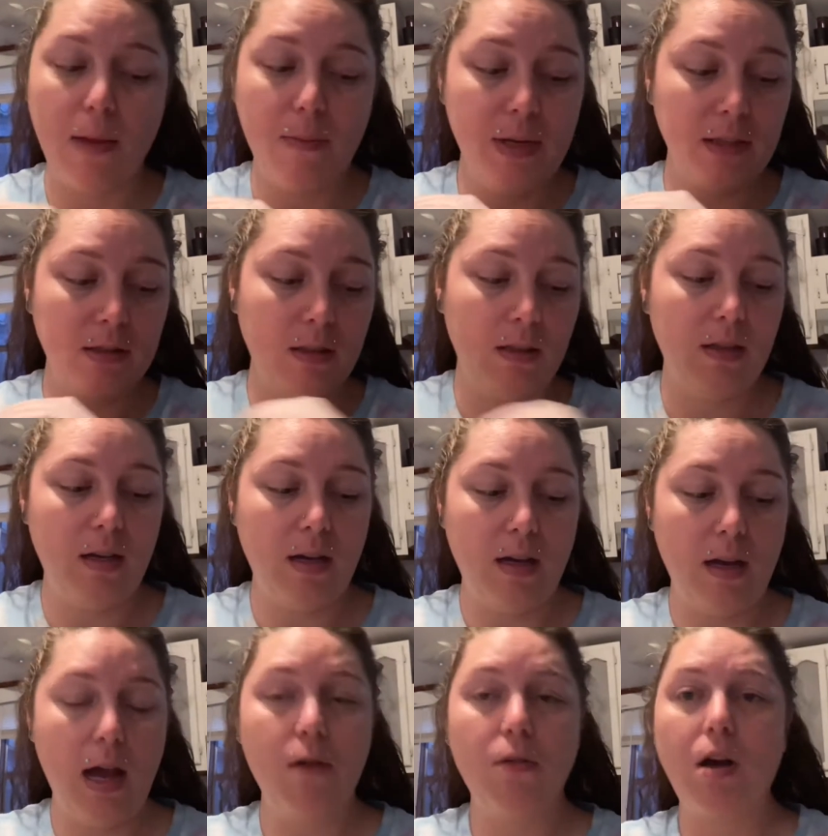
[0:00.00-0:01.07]
mixing the
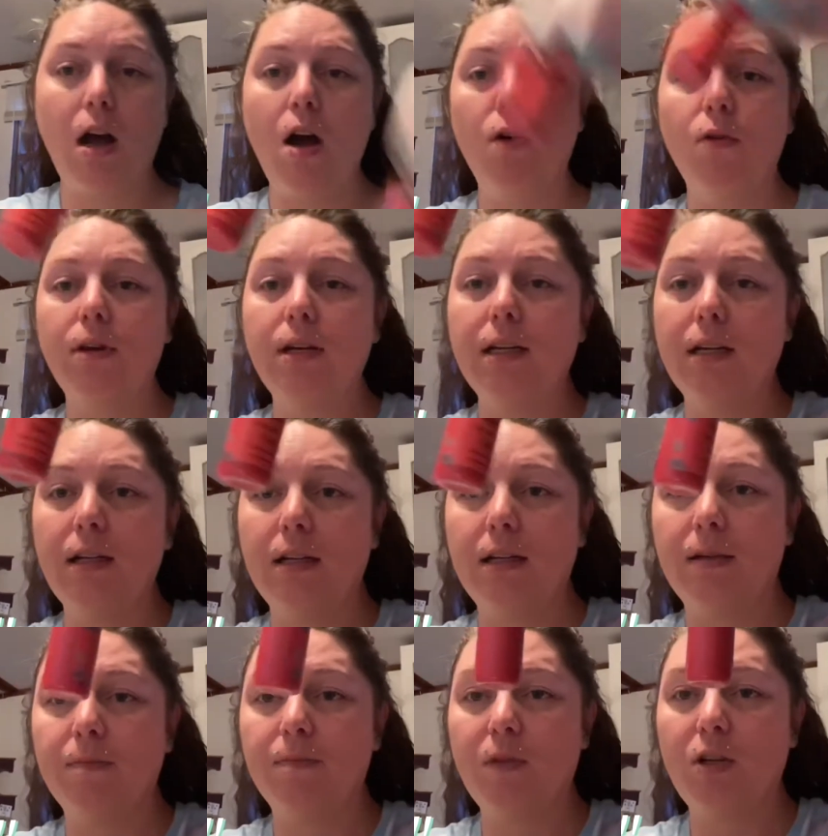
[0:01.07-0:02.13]
alcohol ink,
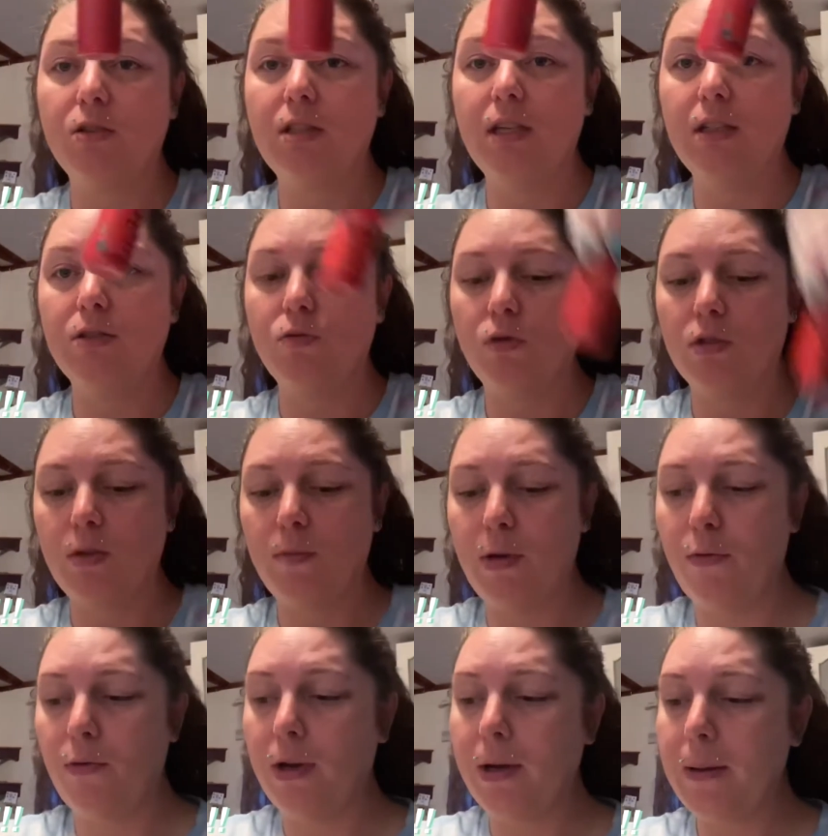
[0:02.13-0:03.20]
because it is going to be
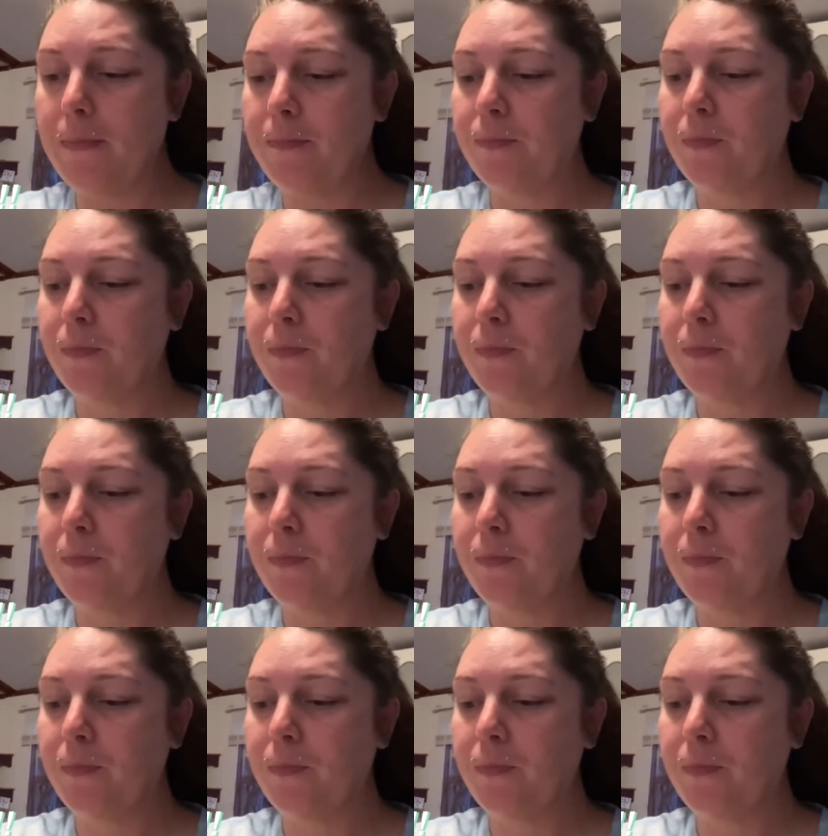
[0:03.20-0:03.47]
red.